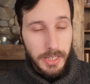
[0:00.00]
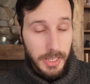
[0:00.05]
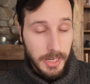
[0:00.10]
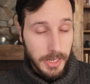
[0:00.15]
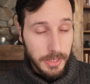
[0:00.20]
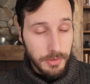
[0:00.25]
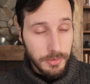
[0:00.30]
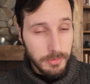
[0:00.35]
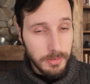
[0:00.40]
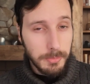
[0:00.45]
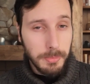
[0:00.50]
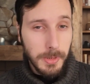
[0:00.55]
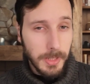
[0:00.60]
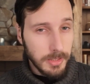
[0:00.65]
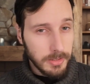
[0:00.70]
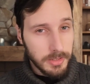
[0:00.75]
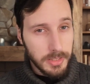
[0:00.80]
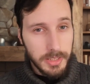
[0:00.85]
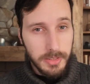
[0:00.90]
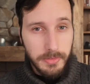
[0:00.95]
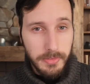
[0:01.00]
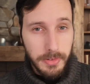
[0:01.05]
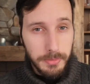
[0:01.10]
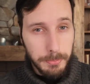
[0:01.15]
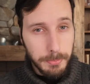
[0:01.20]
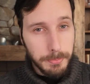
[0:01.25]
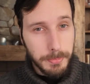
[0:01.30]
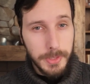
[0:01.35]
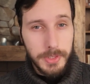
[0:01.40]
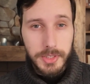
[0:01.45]
and I do apologize if I
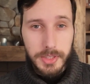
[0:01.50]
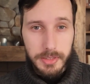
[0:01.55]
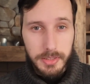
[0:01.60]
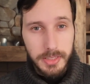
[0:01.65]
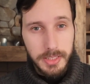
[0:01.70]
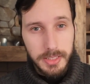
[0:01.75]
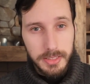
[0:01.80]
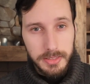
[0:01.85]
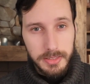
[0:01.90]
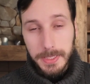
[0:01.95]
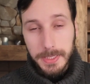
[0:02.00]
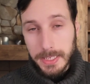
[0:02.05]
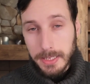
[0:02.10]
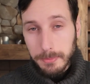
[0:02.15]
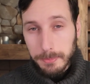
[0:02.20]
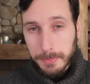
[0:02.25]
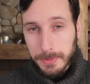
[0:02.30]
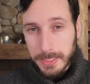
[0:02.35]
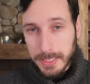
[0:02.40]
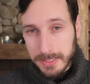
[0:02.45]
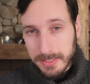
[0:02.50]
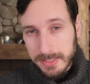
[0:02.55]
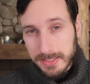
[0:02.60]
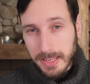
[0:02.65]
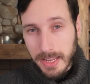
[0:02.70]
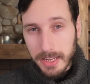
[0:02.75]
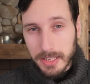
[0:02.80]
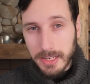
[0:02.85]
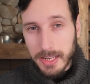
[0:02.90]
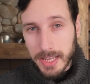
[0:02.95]
butchered this, but they placed
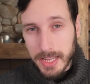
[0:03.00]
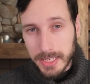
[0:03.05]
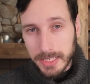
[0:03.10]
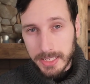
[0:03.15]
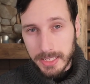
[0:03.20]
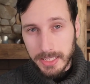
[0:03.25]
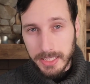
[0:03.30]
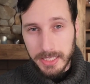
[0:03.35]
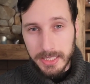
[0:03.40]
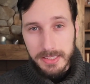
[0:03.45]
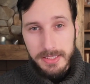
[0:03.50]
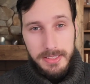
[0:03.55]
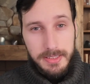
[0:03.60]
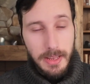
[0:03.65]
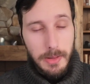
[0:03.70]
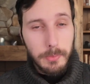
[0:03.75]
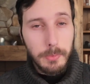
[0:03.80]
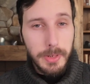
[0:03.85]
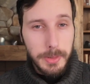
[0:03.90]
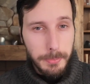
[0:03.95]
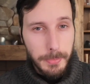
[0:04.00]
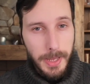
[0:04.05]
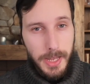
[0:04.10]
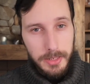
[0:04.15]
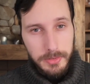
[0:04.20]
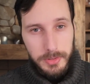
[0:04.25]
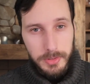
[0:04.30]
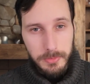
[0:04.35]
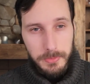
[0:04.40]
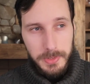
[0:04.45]
cyanide in subway
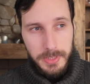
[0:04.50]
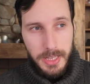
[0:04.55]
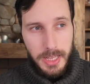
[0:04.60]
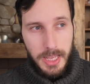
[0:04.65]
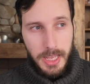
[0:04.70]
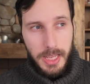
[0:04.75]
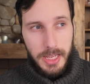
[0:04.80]
bathrooms.